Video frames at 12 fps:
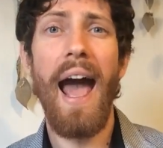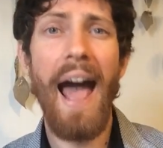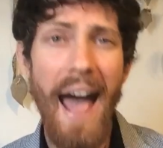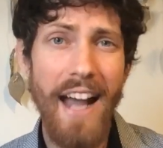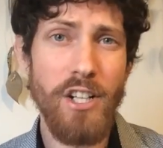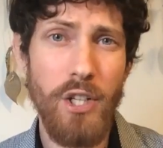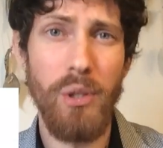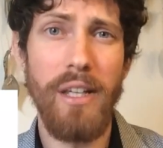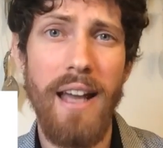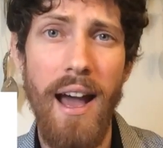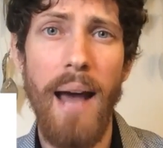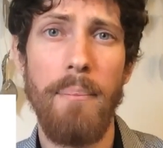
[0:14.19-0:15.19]

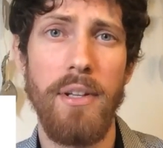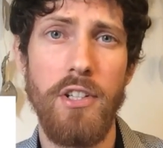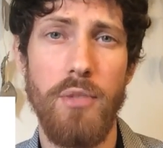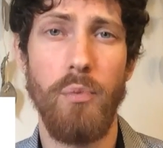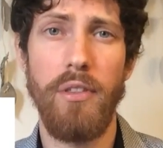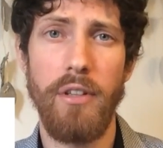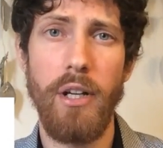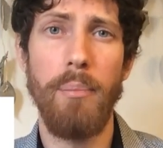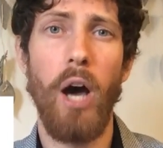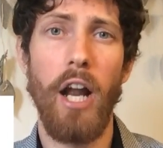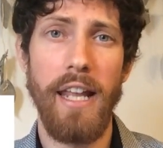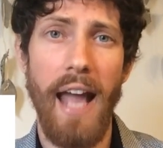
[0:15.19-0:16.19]
actually happens within your
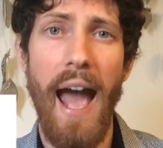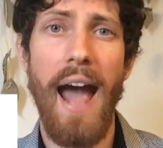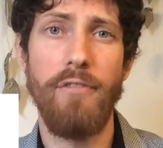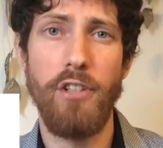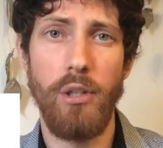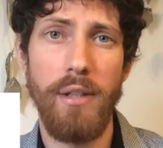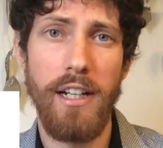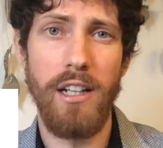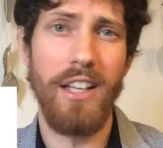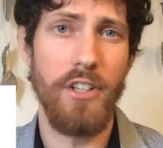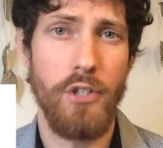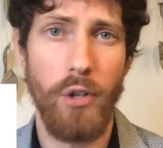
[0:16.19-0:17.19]
body after you eat
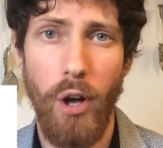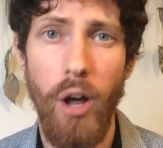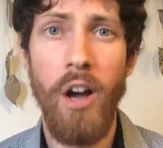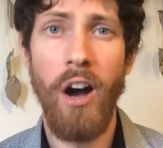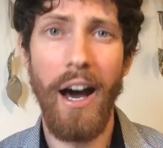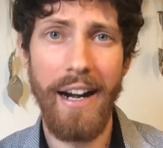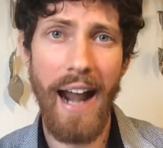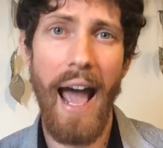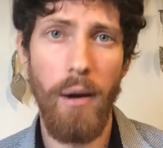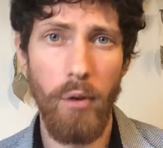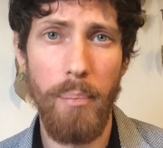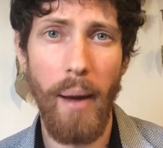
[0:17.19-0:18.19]
cholesterol on an
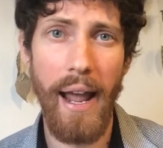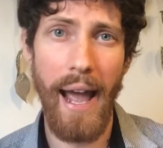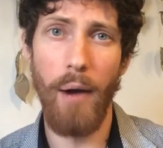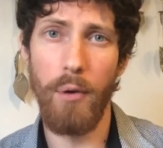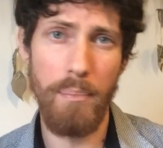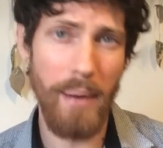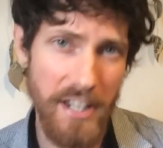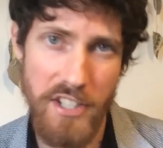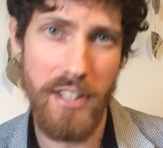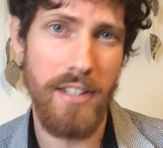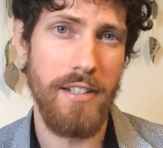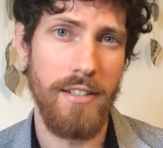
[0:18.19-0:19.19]
hour by hour
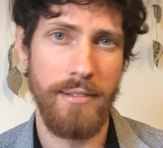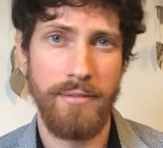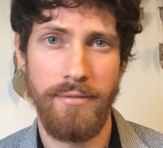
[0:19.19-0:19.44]
basis.